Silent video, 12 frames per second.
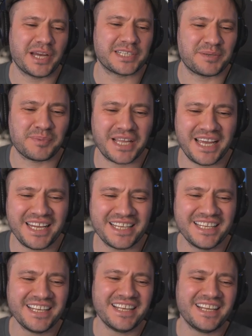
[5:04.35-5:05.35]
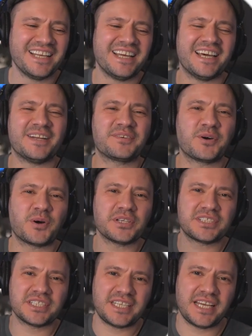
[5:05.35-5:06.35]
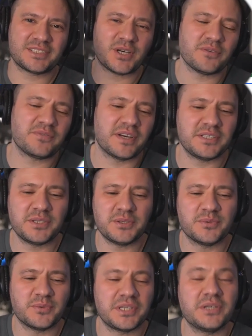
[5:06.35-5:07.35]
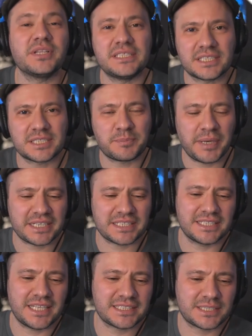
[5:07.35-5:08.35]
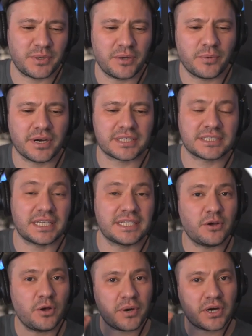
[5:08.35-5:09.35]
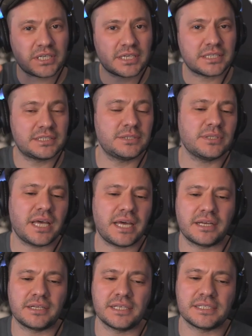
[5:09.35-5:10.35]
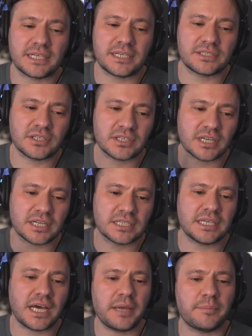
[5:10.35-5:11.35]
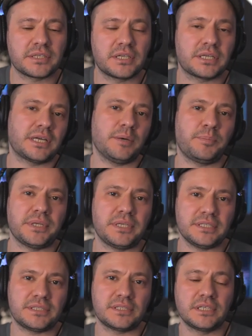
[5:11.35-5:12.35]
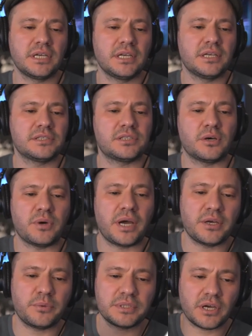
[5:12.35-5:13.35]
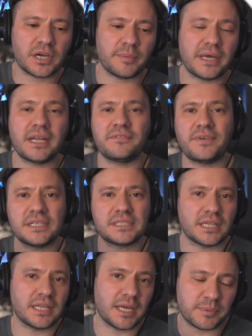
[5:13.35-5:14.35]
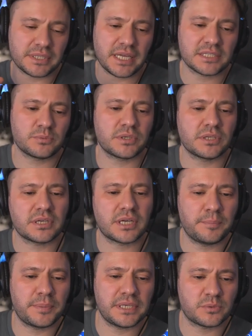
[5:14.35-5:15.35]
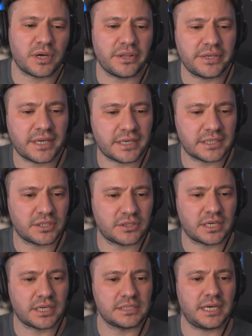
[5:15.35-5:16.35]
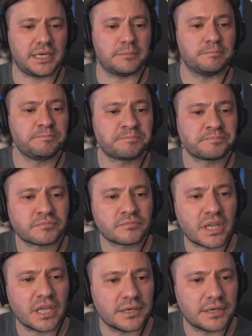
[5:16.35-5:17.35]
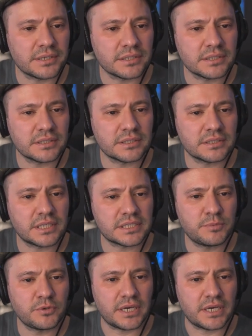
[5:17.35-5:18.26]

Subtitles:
actually planning. And of course, it takes off on you when you least expect it. That's the way it works. And the whole market could do that on us. It could turn on a dime on good companies. So I know we talk about Enphase a lot, but that's one of the companies where I think it could turn on a dime. Let's move